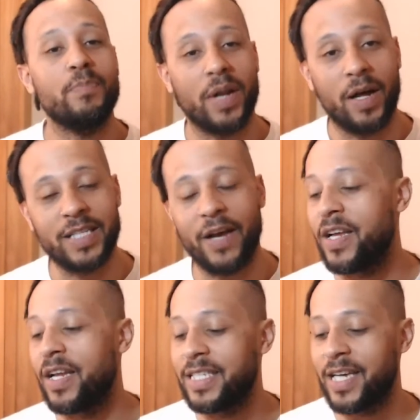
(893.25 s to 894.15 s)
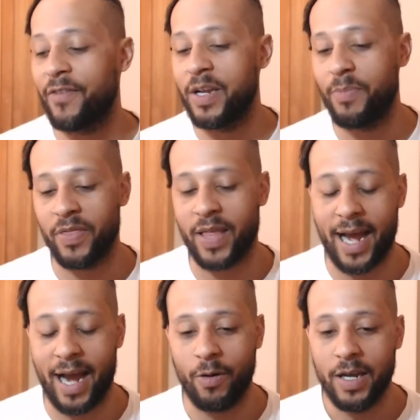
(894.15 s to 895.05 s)
but I'll definitely put that
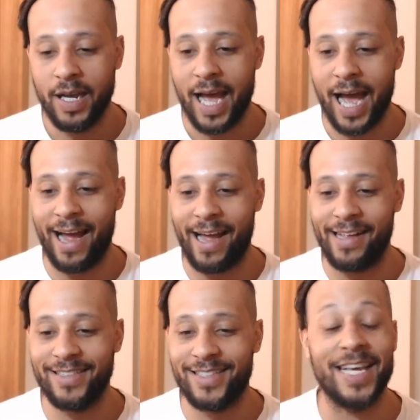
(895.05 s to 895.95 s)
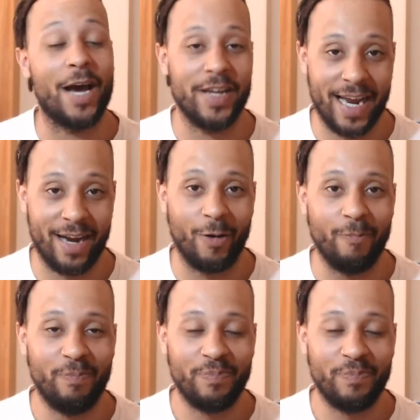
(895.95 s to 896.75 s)
out and see how you get on.